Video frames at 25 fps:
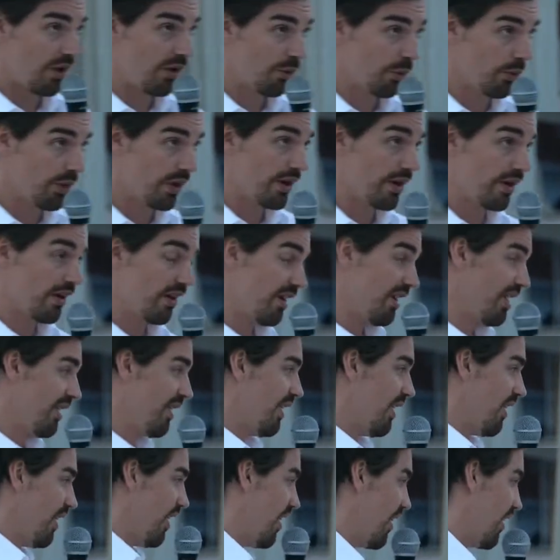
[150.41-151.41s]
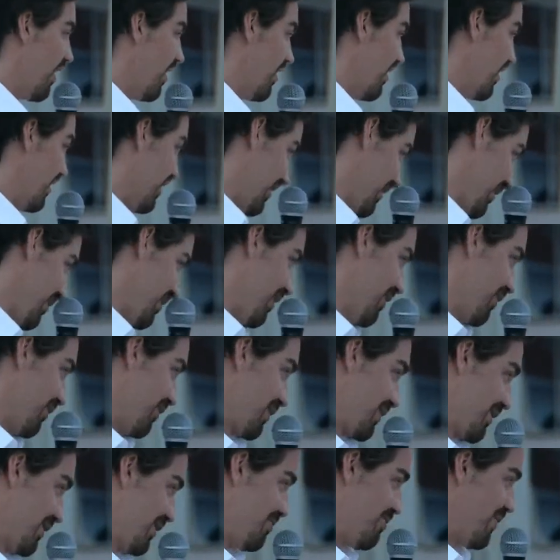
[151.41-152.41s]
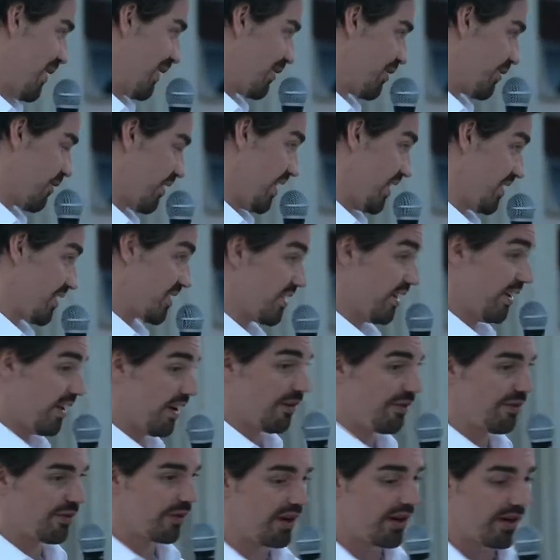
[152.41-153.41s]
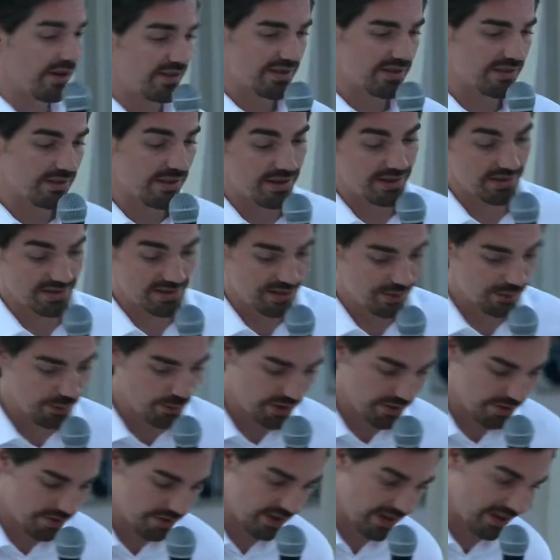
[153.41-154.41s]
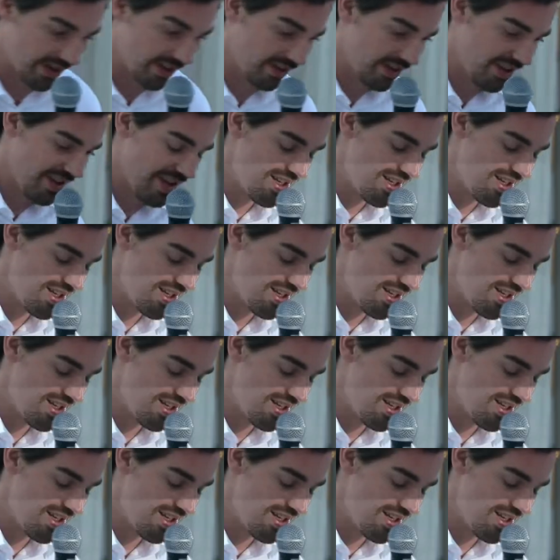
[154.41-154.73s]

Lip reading: where he obviously met Grace. And I forgot to tell one thing.